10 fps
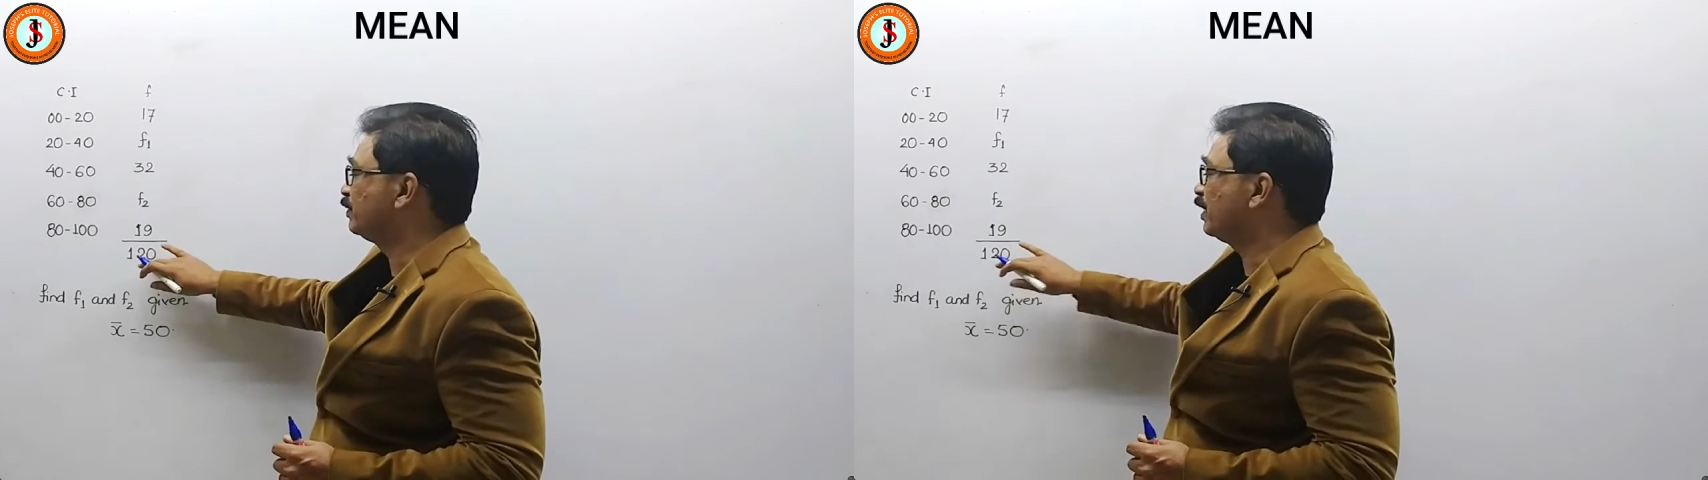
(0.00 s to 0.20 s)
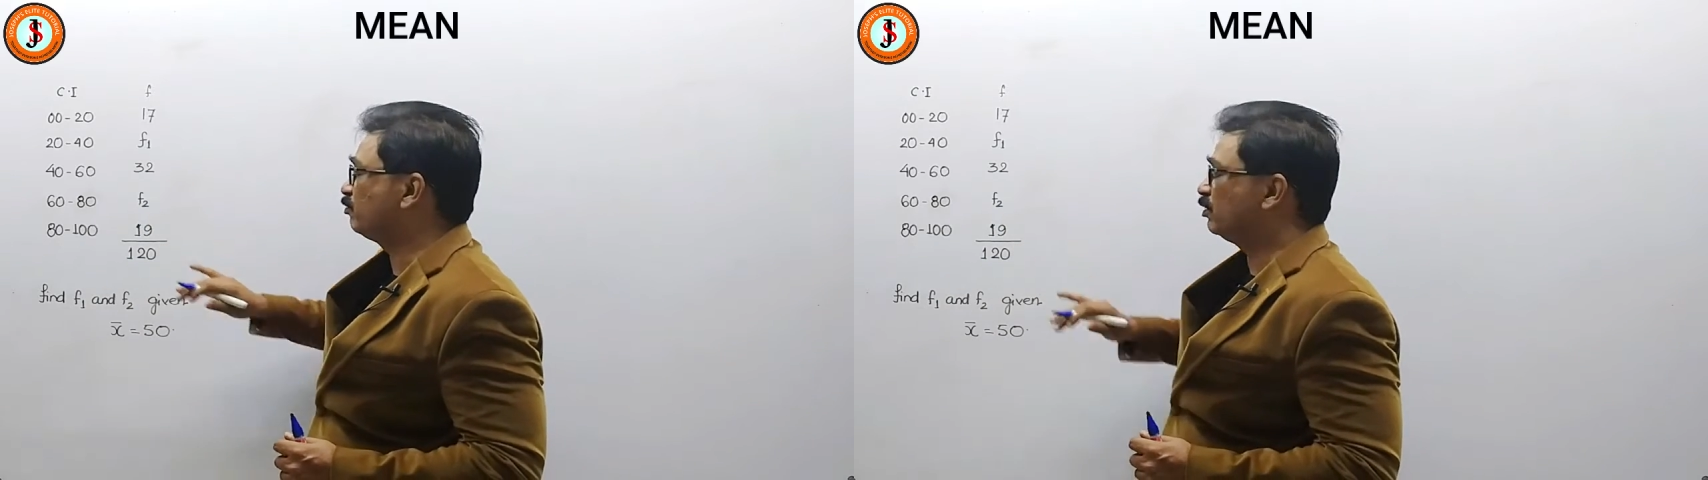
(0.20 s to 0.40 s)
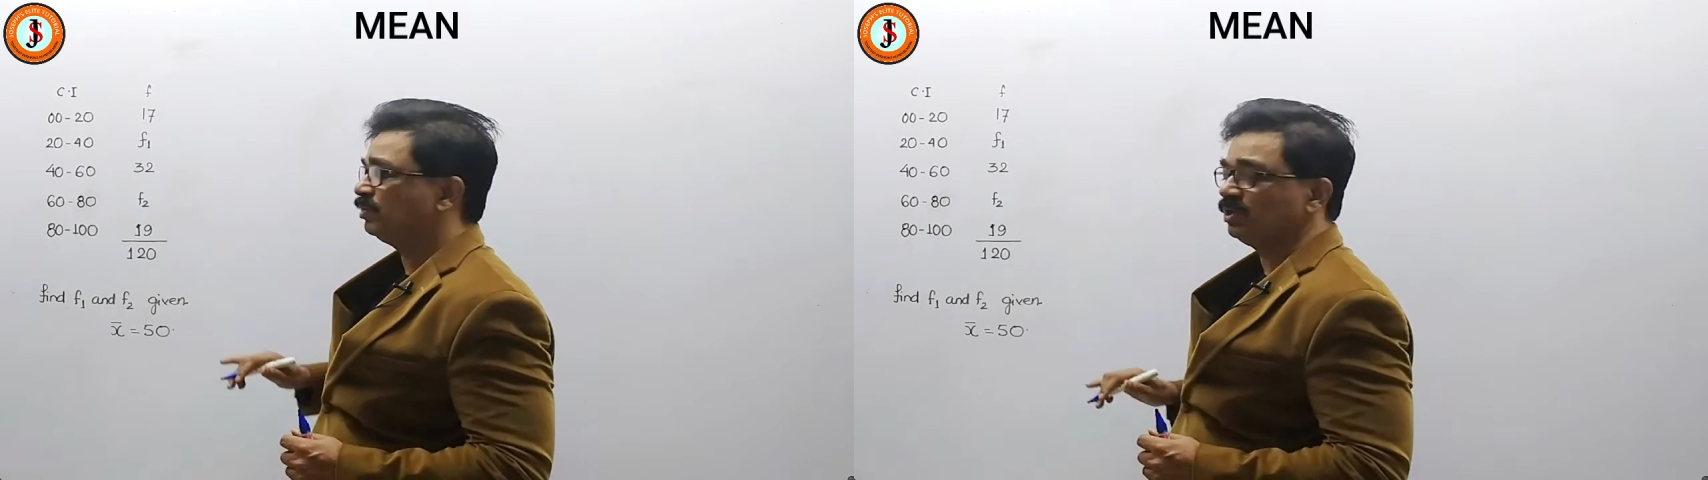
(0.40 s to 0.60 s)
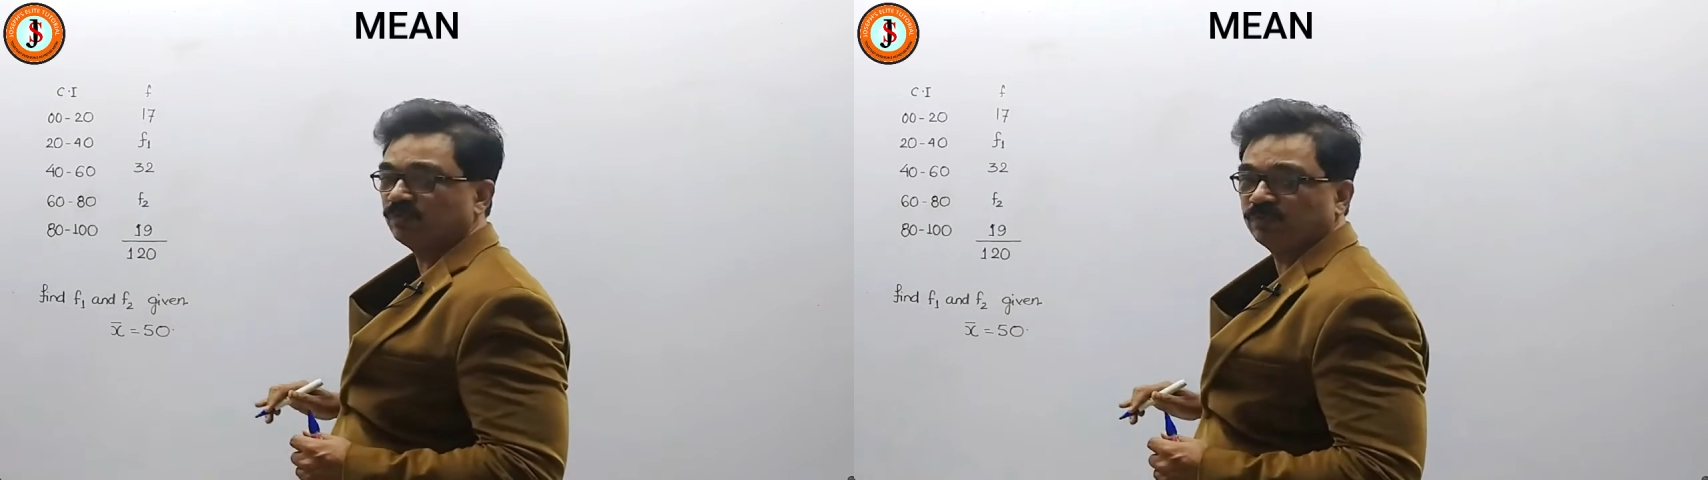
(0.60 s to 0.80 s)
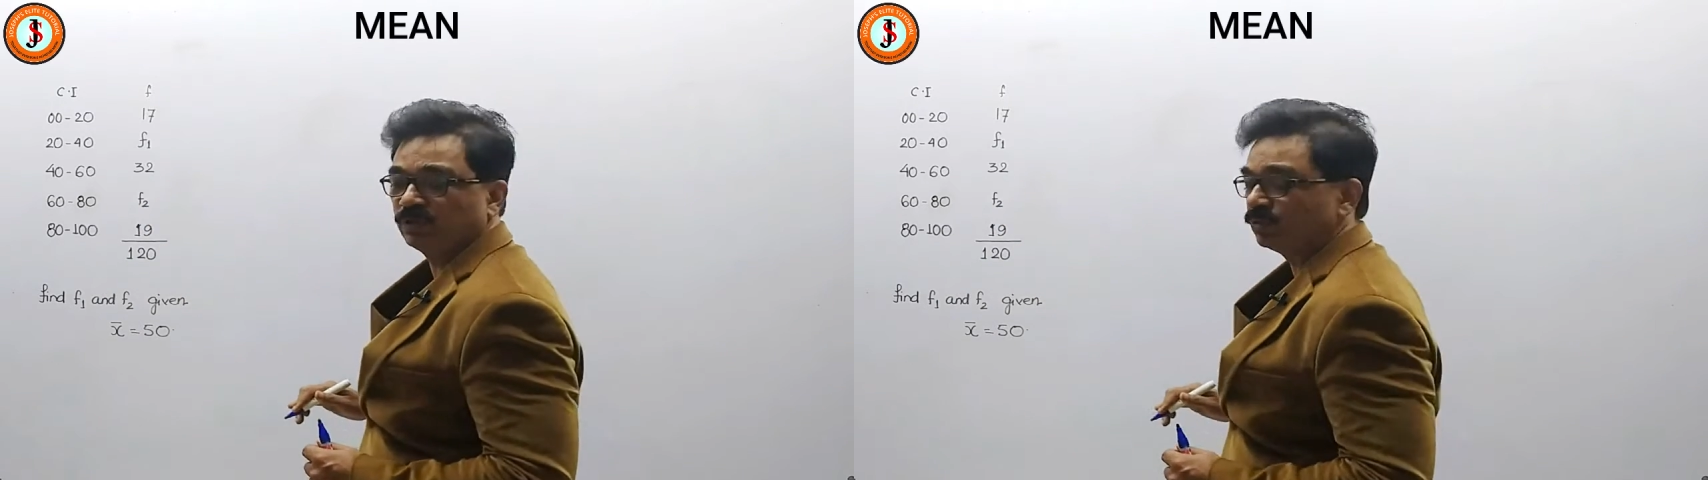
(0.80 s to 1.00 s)
that will be
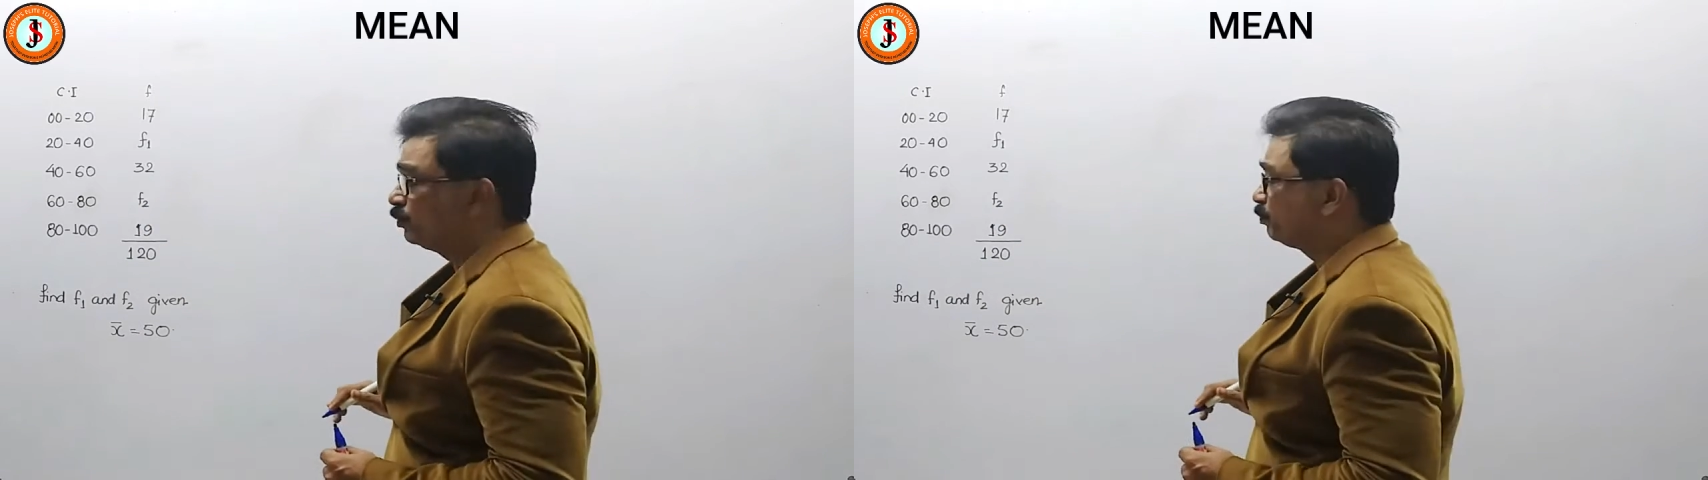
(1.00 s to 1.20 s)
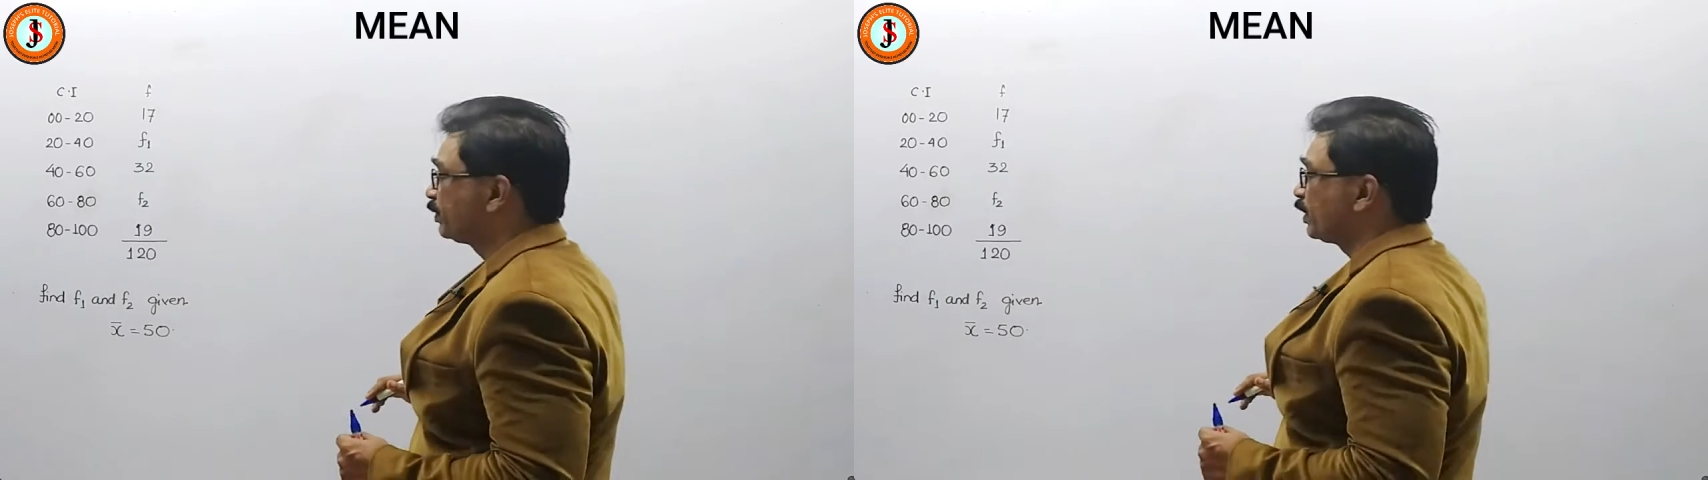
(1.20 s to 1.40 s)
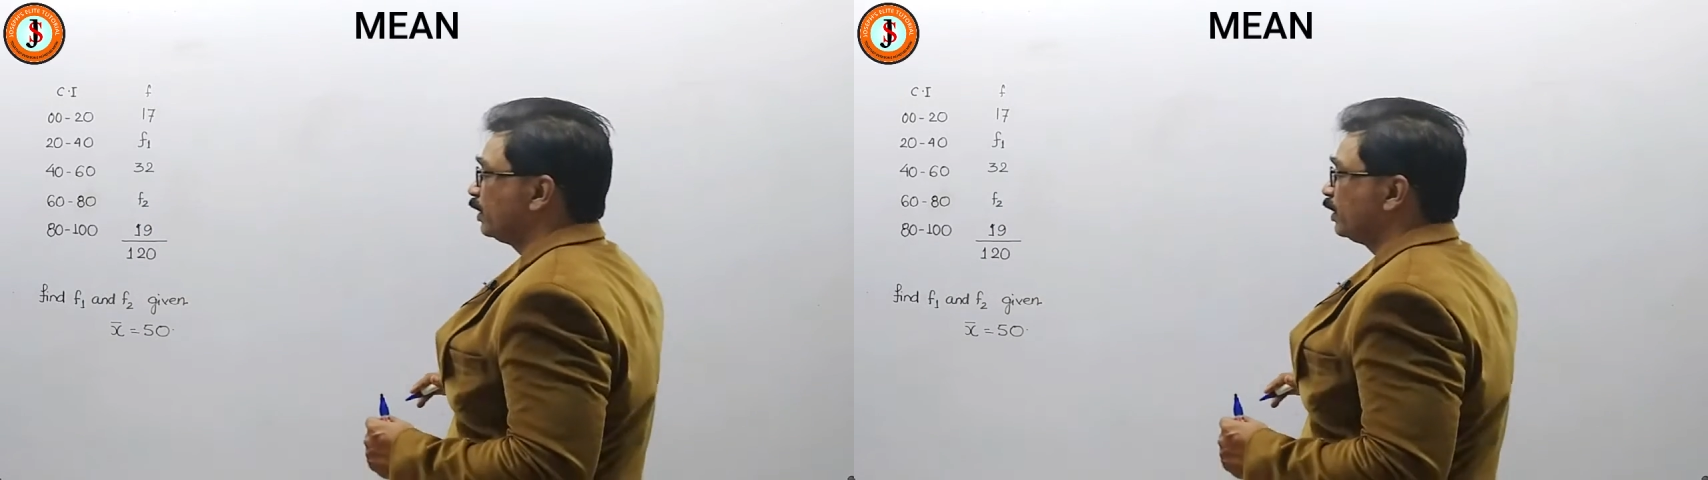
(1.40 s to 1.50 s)
equal to